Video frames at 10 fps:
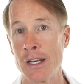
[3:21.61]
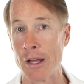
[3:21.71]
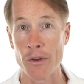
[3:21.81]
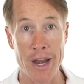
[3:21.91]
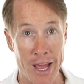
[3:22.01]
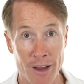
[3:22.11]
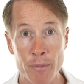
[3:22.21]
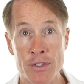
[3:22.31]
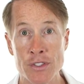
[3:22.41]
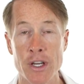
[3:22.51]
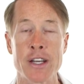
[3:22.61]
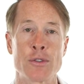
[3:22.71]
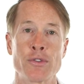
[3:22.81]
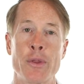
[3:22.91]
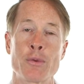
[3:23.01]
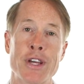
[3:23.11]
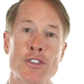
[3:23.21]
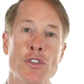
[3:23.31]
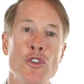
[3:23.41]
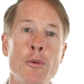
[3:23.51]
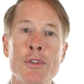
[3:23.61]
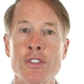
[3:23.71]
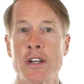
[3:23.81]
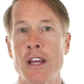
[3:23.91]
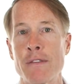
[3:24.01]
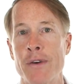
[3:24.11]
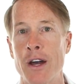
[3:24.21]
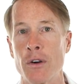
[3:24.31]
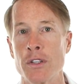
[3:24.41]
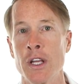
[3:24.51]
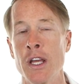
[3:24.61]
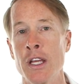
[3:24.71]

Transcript: Now, there have been studies, there was actually a human study I found